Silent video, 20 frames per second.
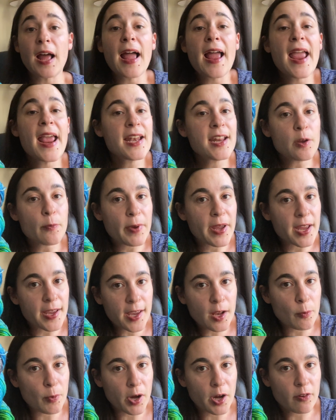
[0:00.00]
Any weight
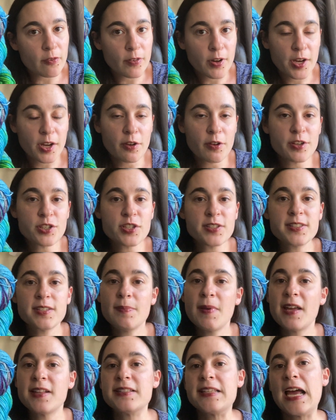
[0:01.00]
can work for you. It just
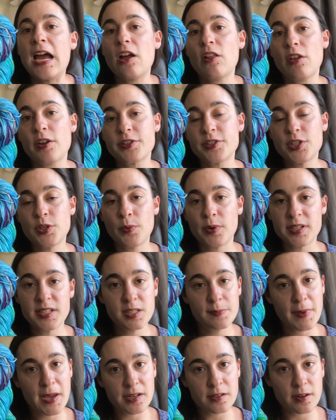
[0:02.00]
depends how long do you want to
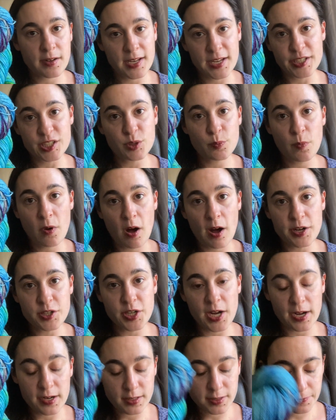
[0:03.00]
spend on each
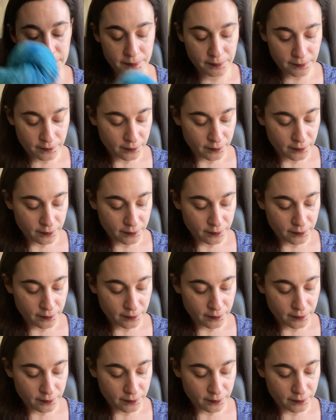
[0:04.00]
project.